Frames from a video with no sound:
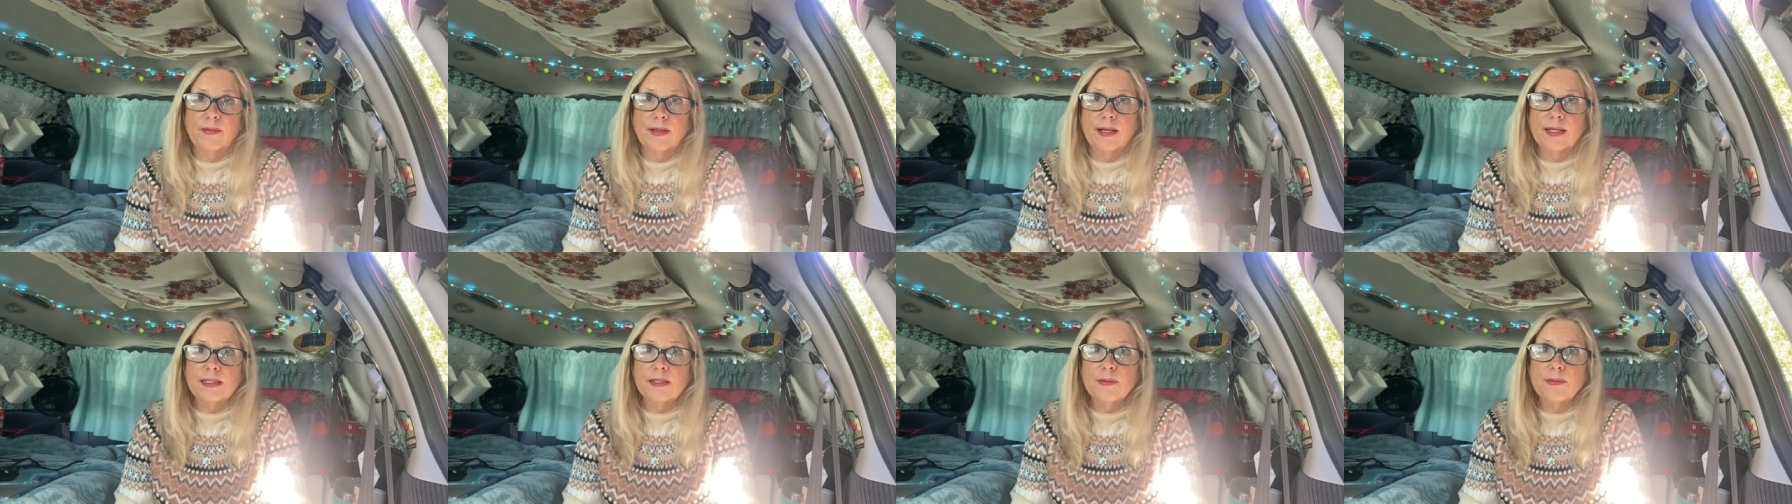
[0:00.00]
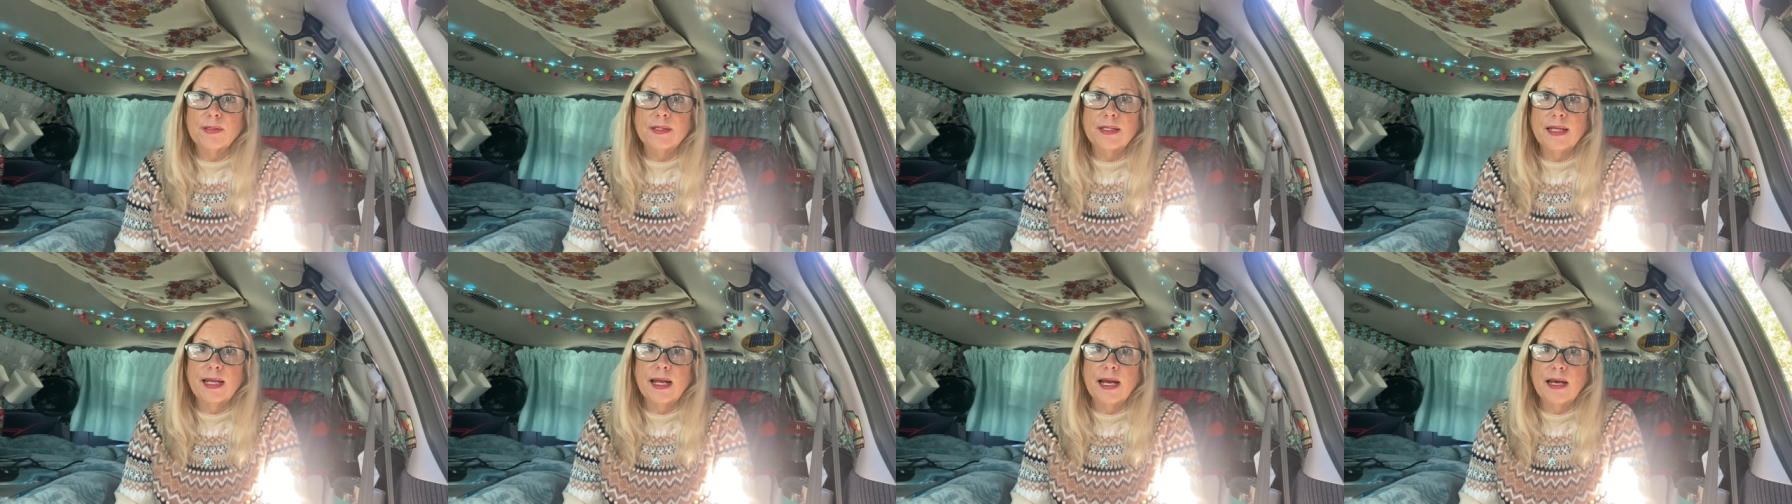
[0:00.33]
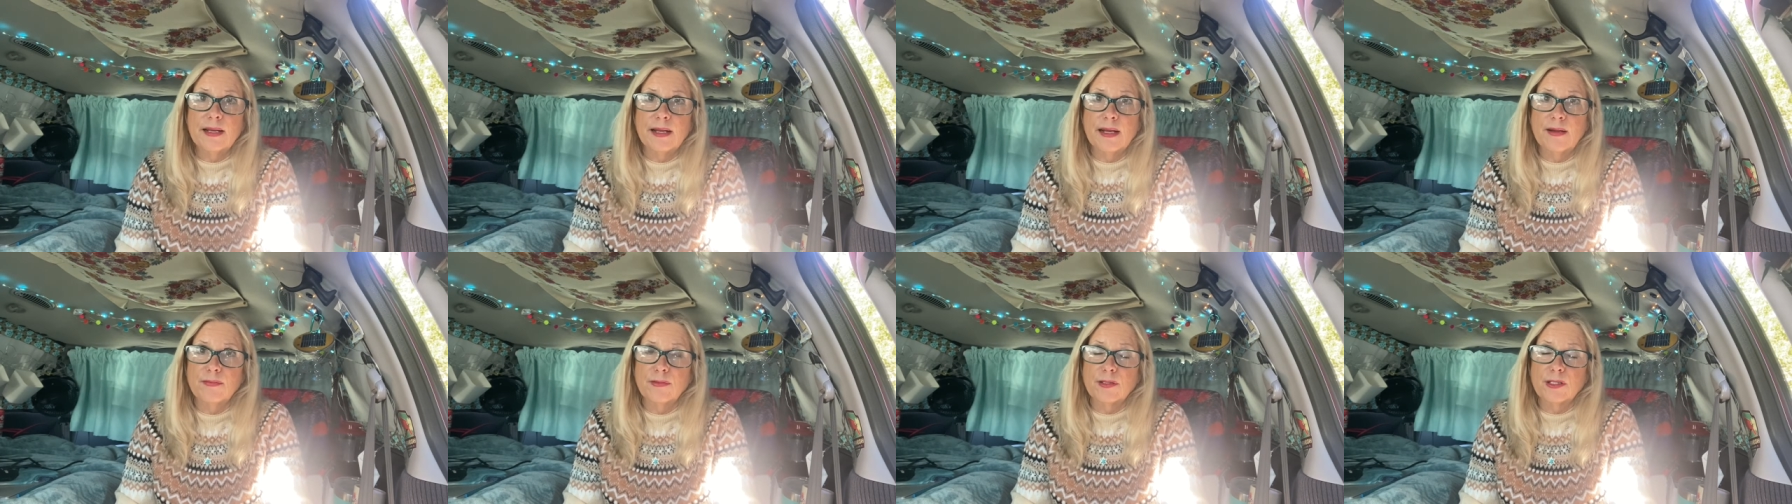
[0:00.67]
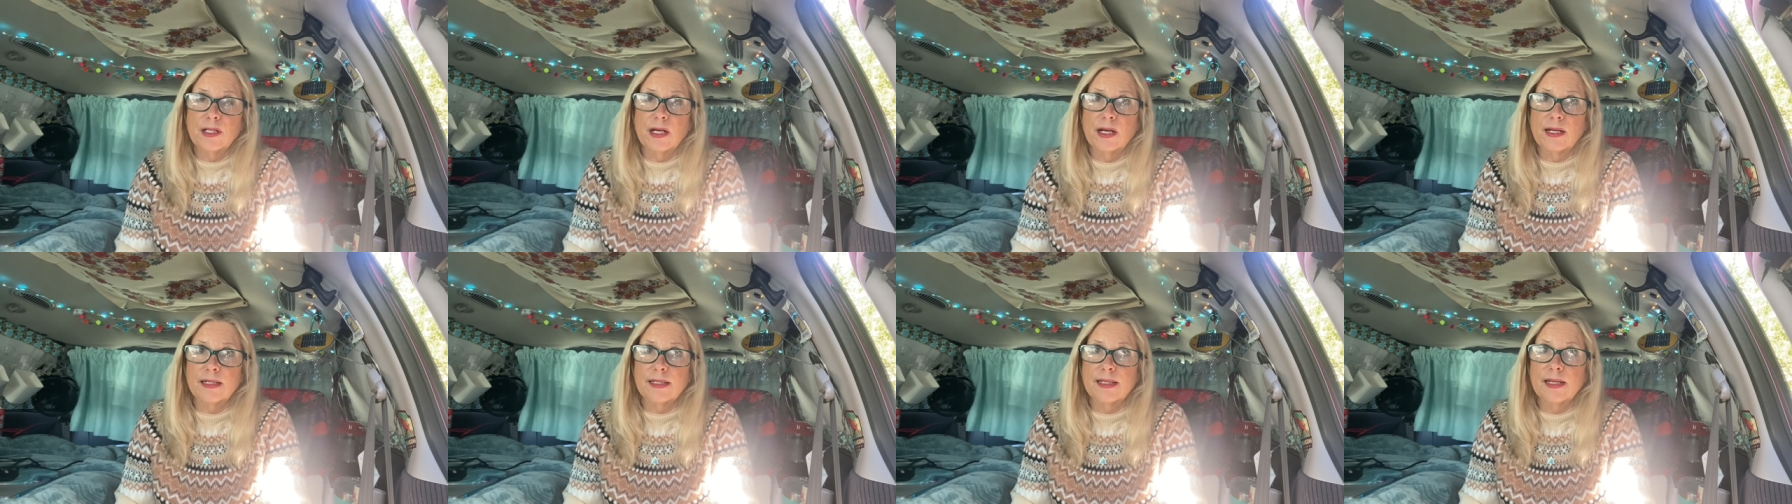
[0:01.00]
That's what they had
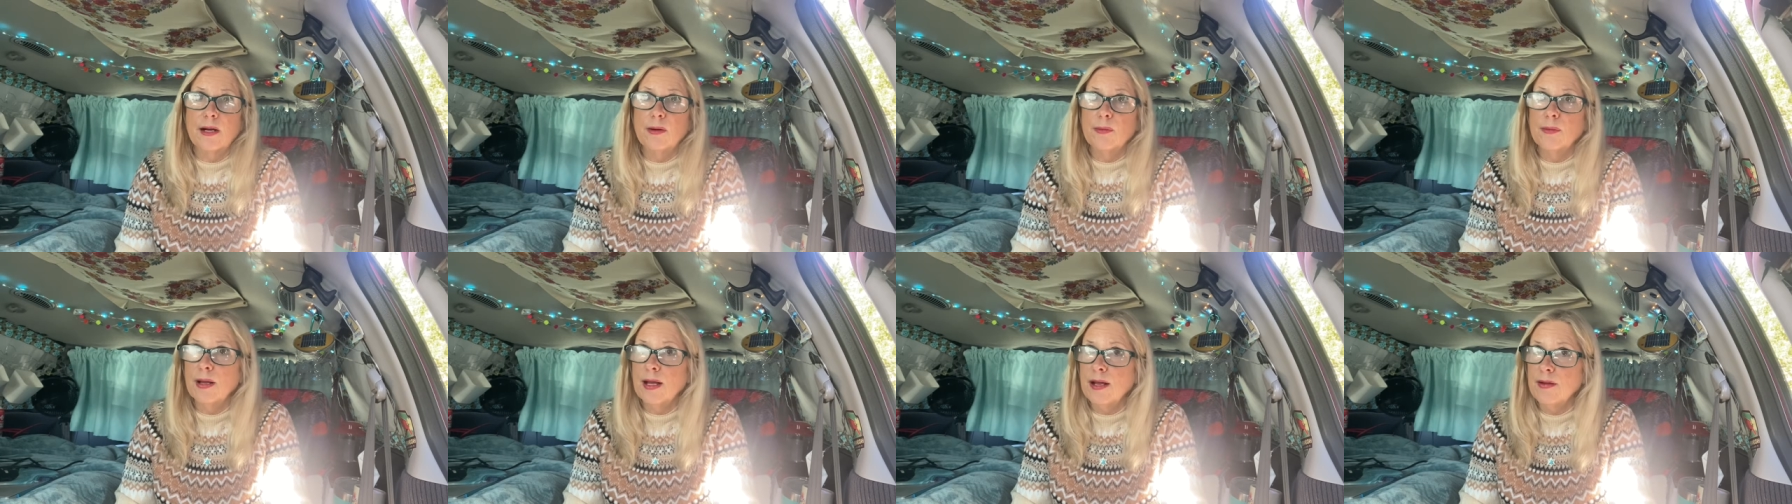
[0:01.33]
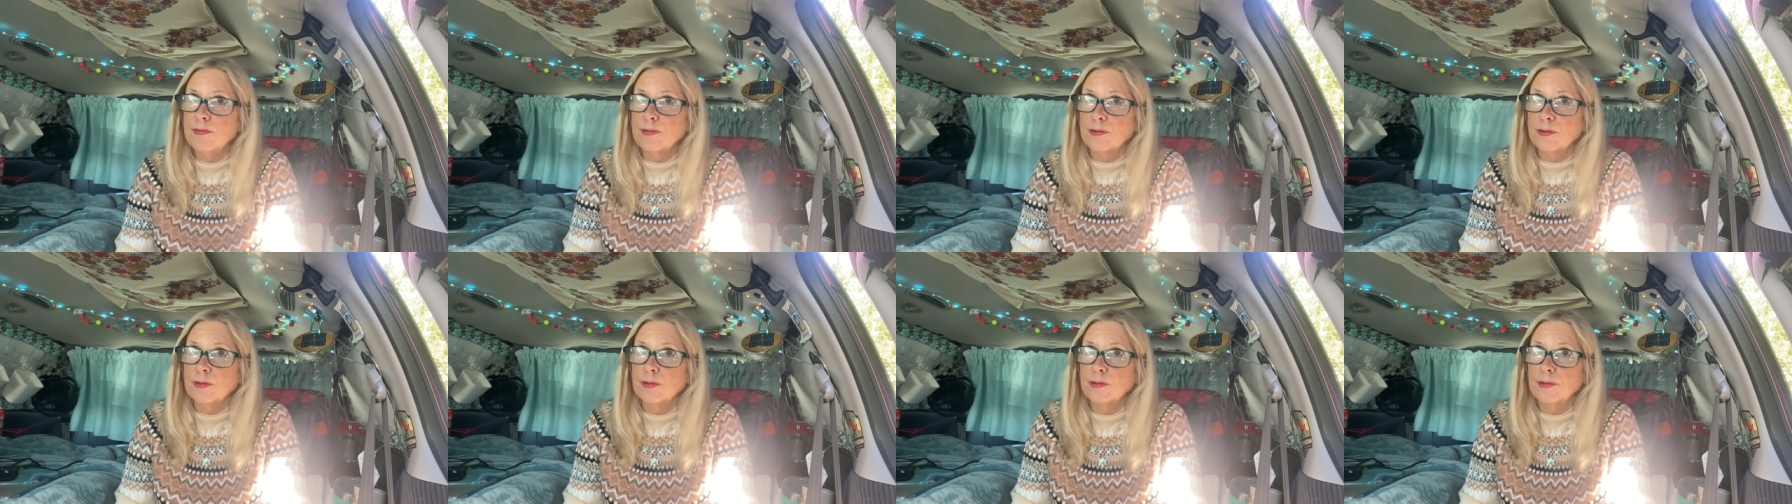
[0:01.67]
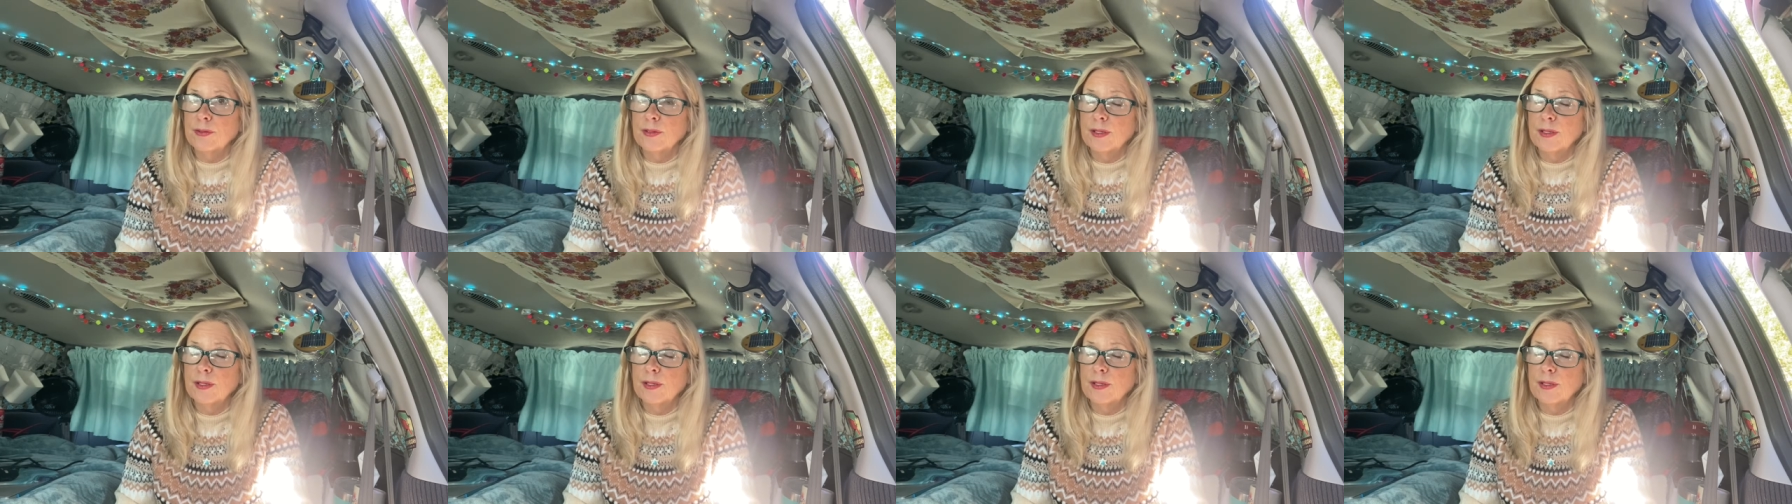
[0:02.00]
advertised. However,